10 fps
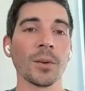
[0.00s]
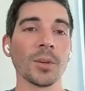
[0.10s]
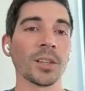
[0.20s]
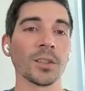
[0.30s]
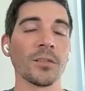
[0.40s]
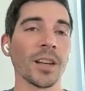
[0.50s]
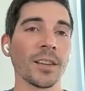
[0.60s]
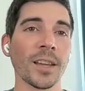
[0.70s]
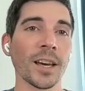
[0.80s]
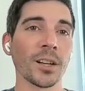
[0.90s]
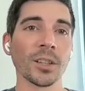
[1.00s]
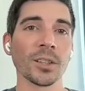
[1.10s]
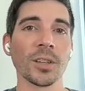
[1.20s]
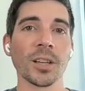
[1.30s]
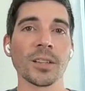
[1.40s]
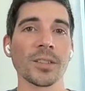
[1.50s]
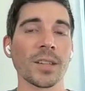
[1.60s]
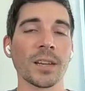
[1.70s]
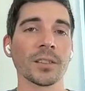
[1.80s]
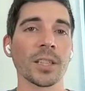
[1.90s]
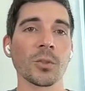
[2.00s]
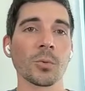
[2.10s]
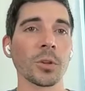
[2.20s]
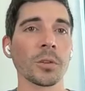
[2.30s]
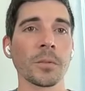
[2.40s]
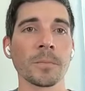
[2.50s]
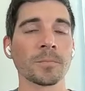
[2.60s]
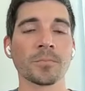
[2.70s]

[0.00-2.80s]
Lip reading: we can leave it at that, and I'll let you guys have the last word.